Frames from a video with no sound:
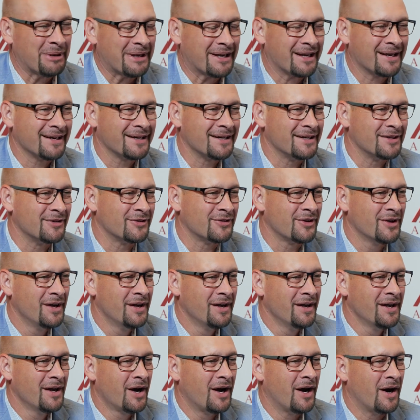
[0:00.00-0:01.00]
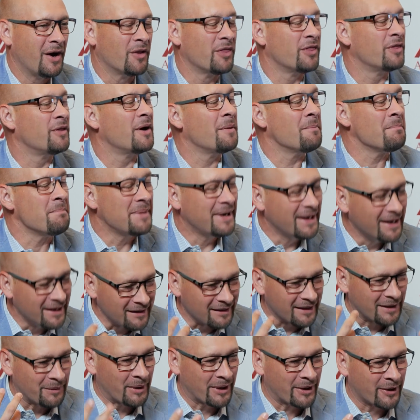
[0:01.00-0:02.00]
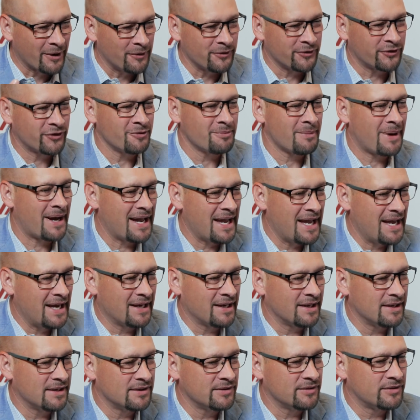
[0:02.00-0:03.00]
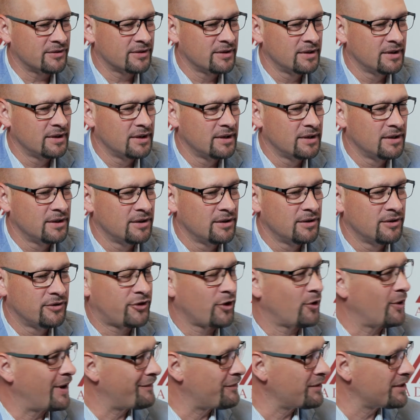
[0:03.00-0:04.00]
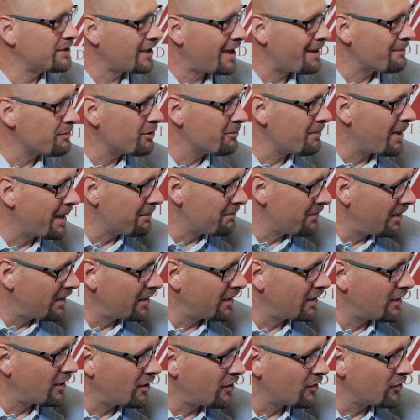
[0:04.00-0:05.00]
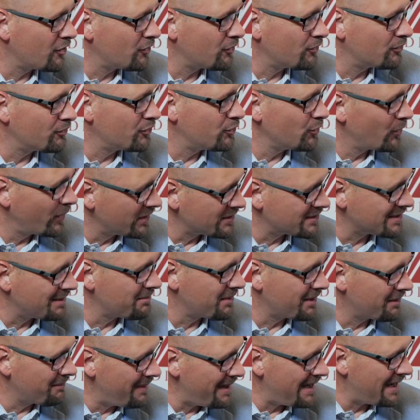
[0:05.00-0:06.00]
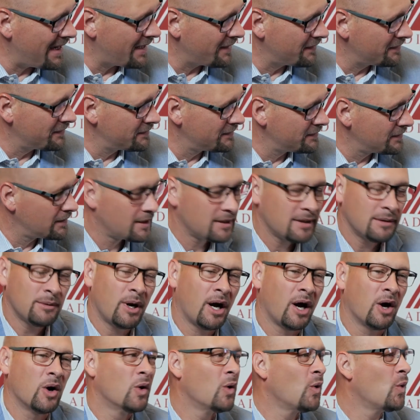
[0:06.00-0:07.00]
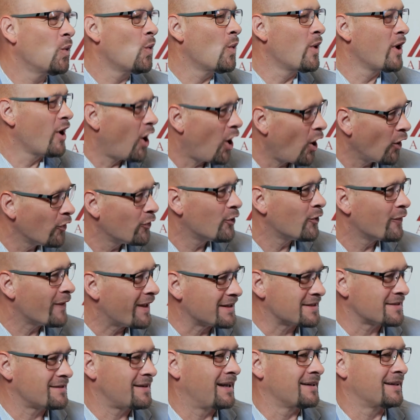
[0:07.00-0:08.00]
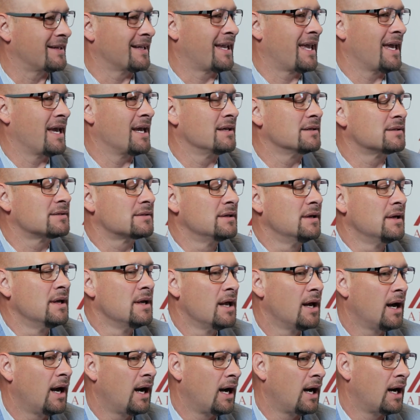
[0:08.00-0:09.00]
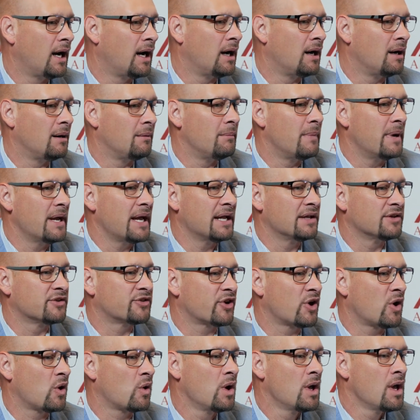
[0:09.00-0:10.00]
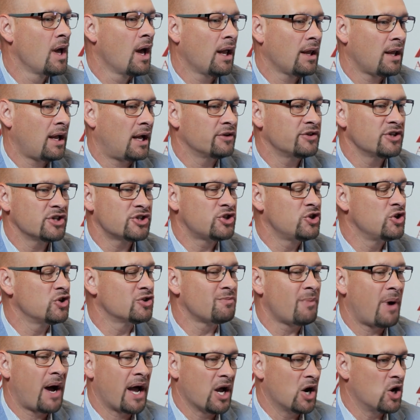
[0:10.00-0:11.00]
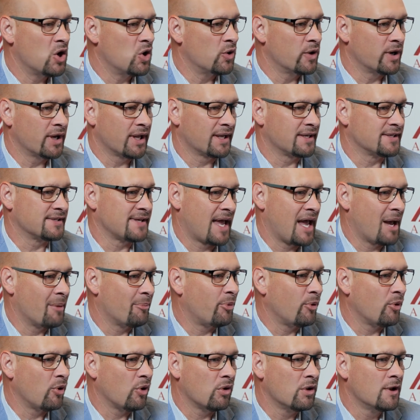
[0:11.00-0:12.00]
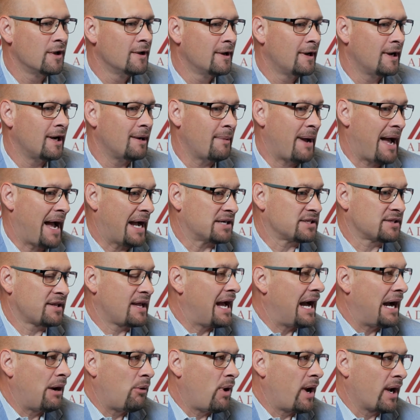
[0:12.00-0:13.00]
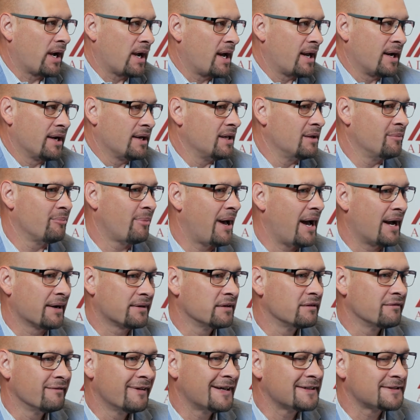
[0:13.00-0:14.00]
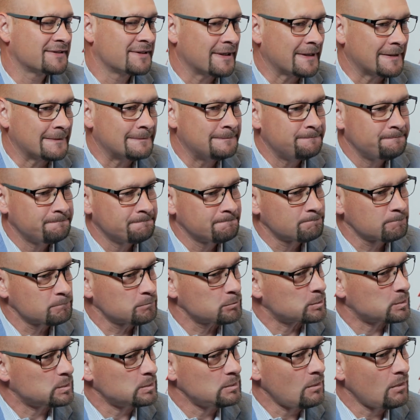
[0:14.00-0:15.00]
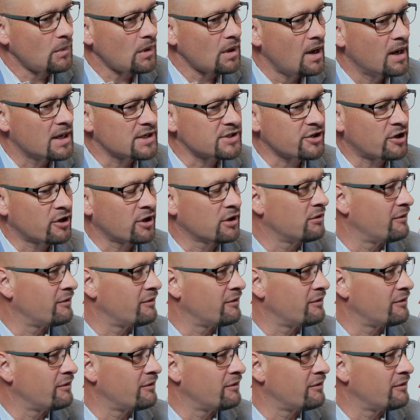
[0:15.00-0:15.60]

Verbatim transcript: because uh, immediately what goes in my head is so every time you make money, are you doing something bad? Hmm. Well, we all know that's not the case. Um, and so I'll just use my own example, um, actually, how I got an impact investing. I started